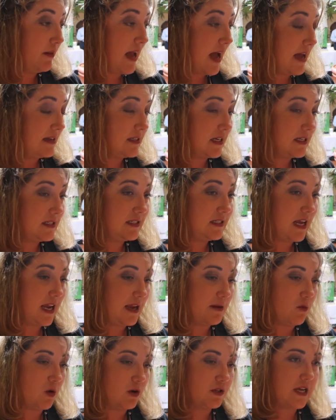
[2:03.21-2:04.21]
That does
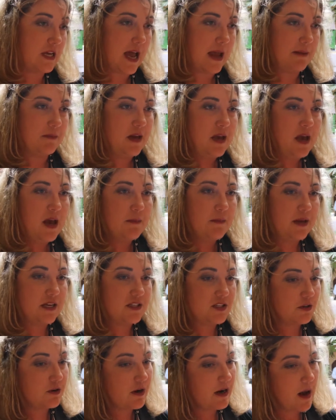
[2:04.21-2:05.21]
take more time, but
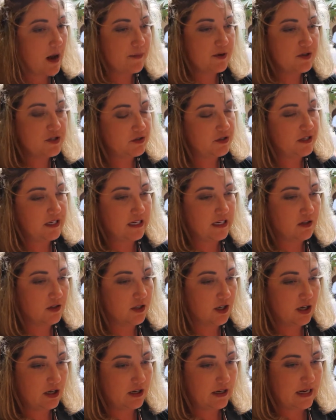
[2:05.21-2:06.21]
it's a great opportunity to
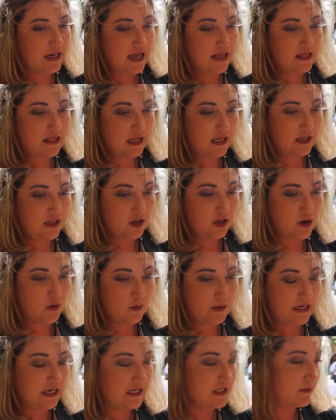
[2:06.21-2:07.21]
learn, and I think, you know,
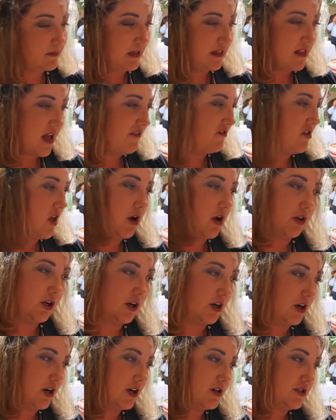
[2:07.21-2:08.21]
we need to be lifelong
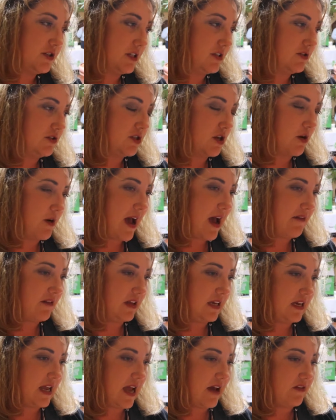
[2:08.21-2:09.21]
learners, and so
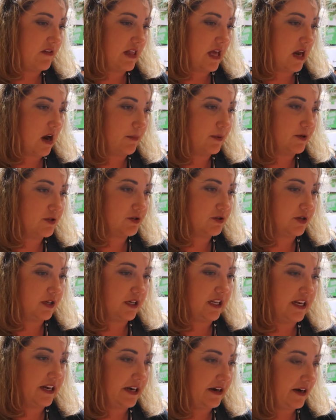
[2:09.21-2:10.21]
having that
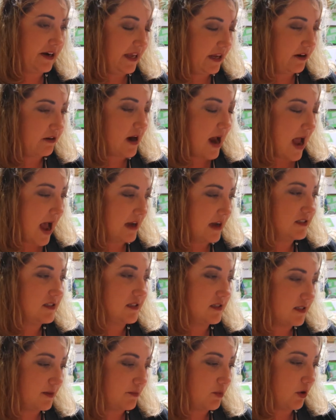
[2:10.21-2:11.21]
opportunity to interact
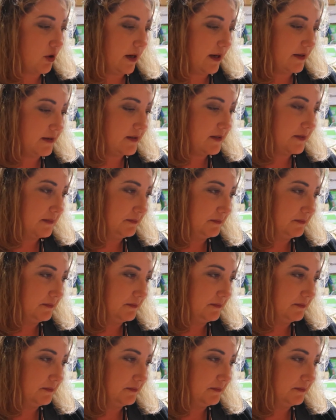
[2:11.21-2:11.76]
is important.